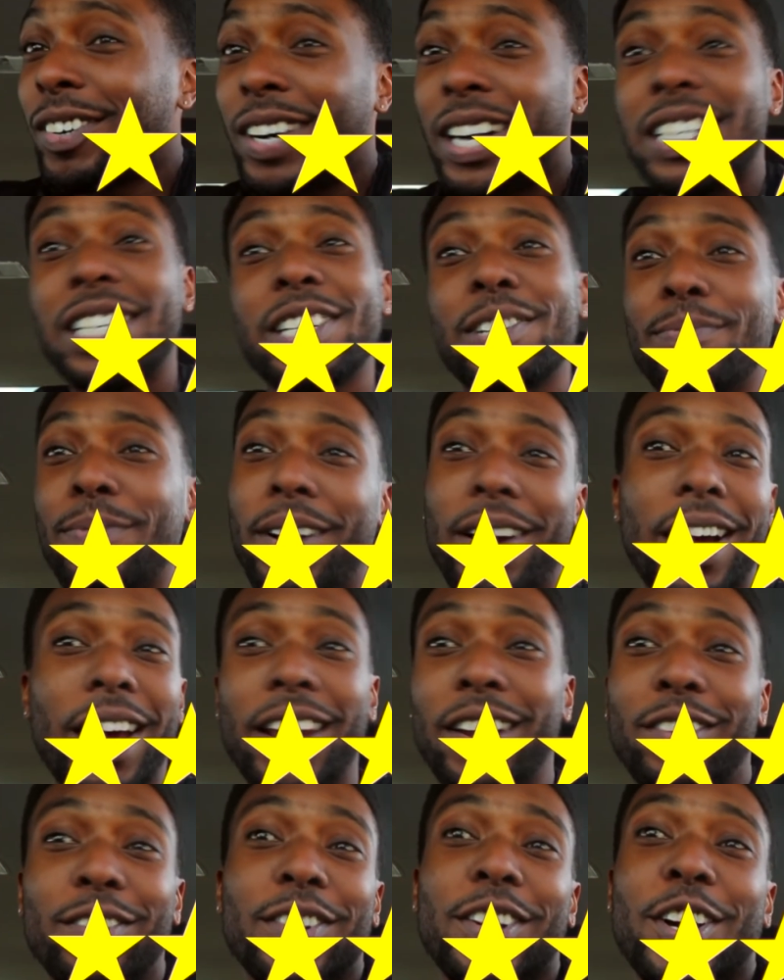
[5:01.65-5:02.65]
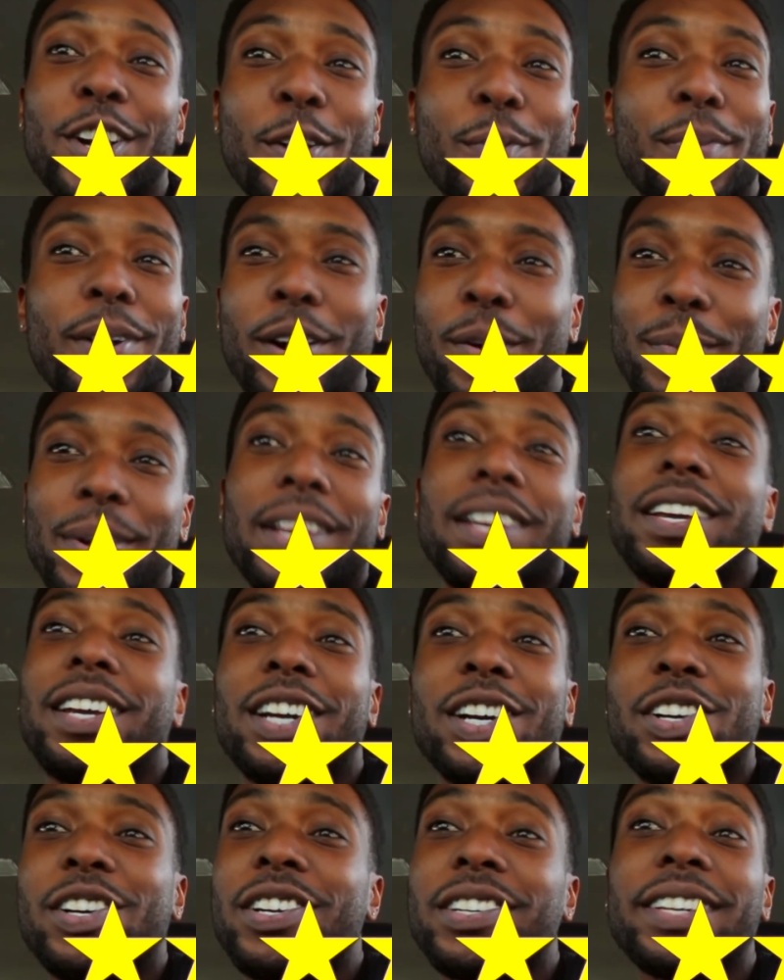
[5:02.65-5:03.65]
Question Mark. I don't know, bro, but
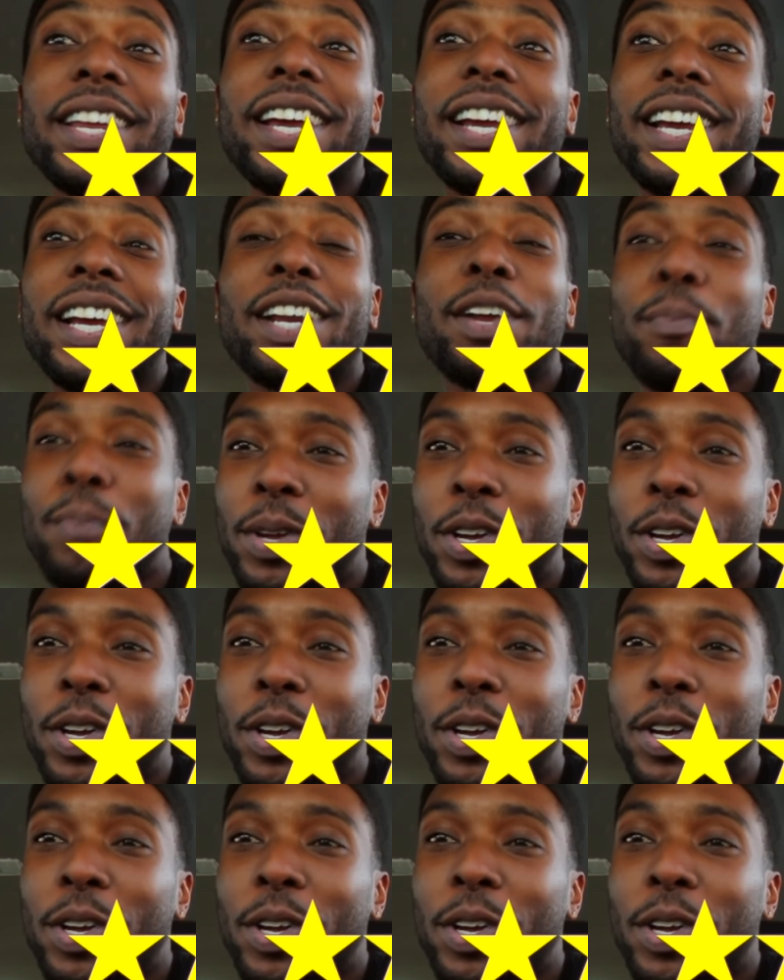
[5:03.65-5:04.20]
here, just take it and